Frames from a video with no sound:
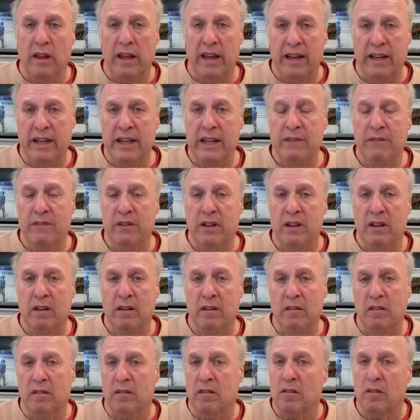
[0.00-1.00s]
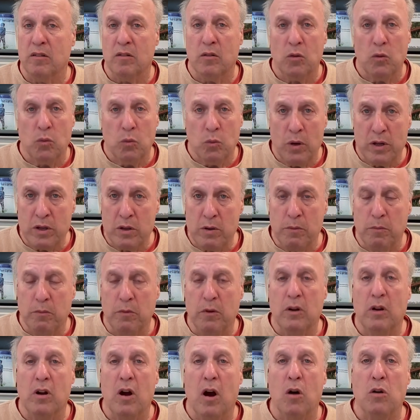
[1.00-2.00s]
And even when you
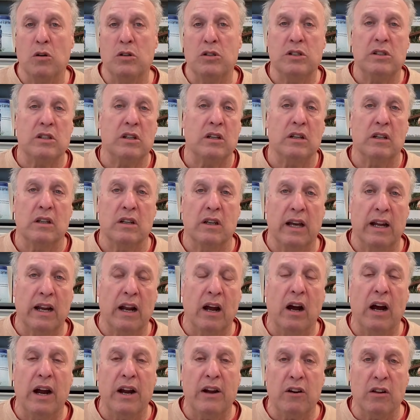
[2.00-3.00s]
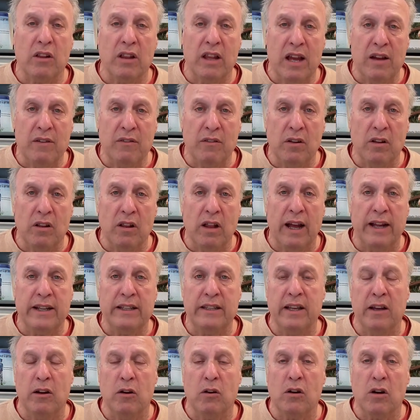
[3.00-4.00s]
coach at a higher level, I
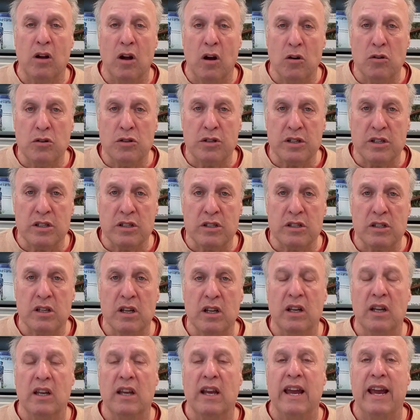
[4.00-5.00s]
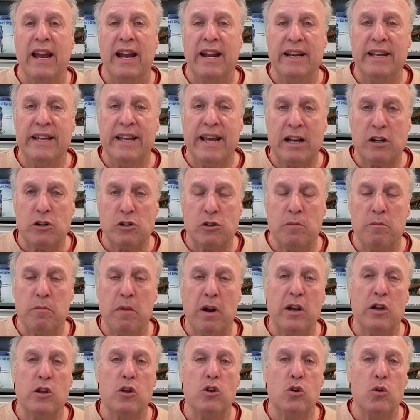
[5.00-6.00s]
tell coaches, any extra
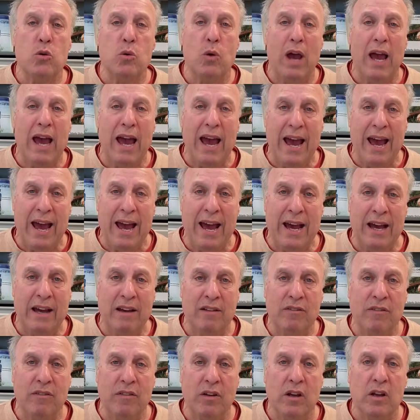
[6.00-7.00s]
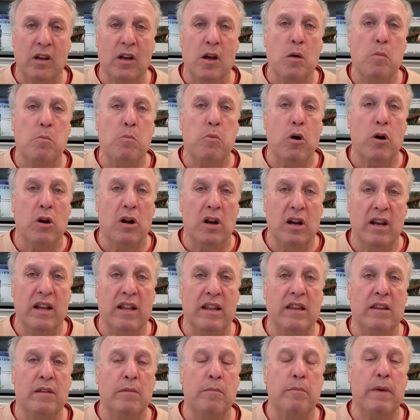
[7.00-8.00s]
money you have, put it
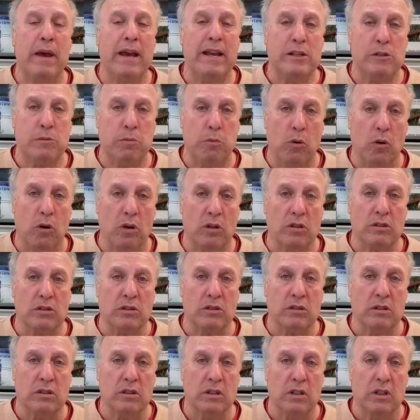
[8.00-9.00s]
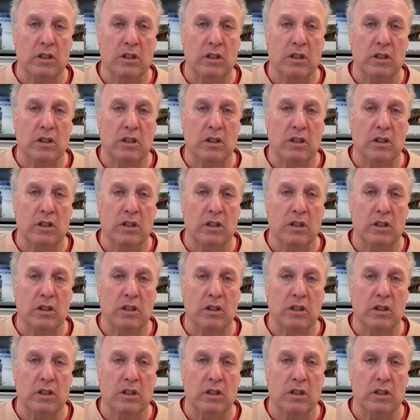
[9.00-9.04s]
into baseballs.